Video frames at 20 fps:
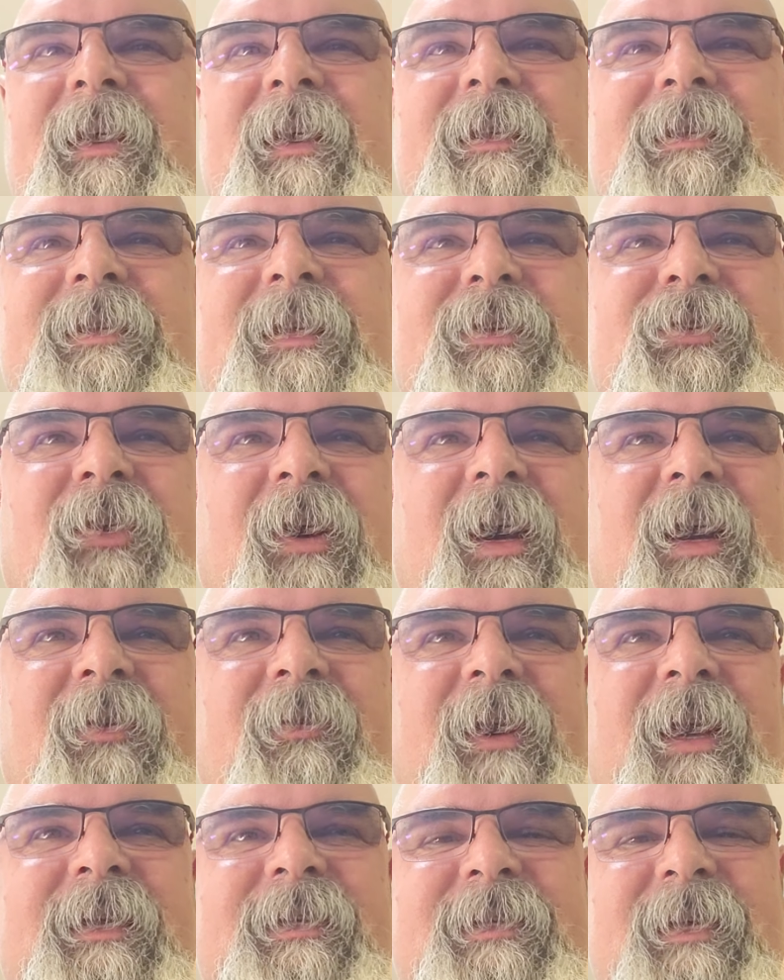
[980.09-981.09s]
to try and
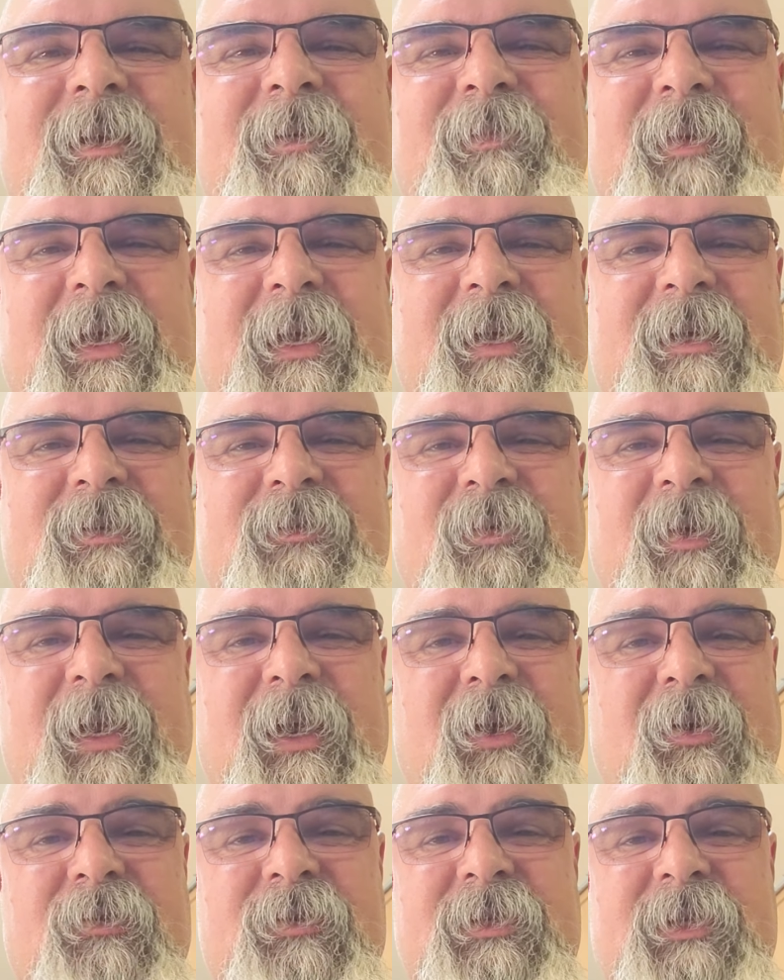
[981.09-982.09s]
race it, because when
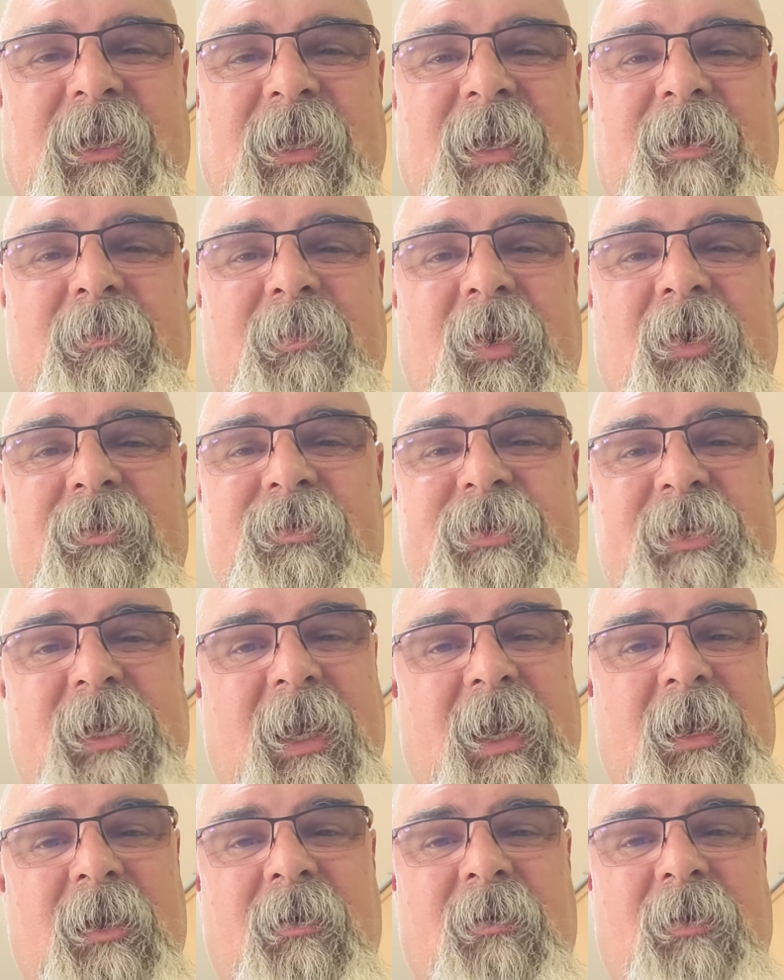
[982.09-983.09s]
it goes to limp mode, you
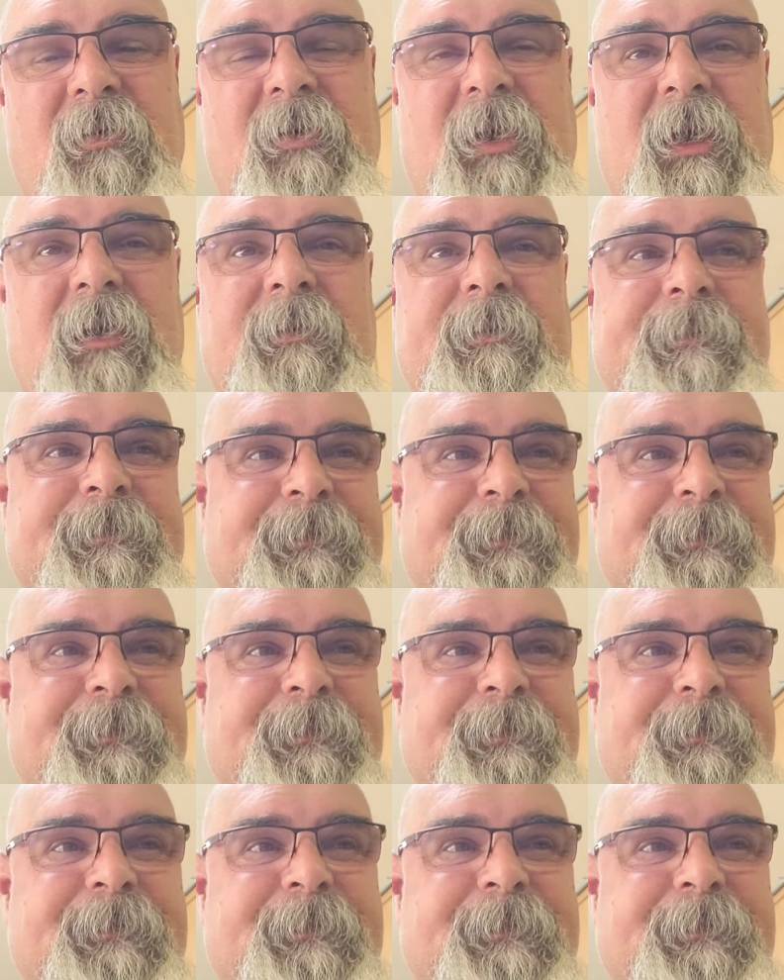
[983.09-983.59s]
can't go nowhere.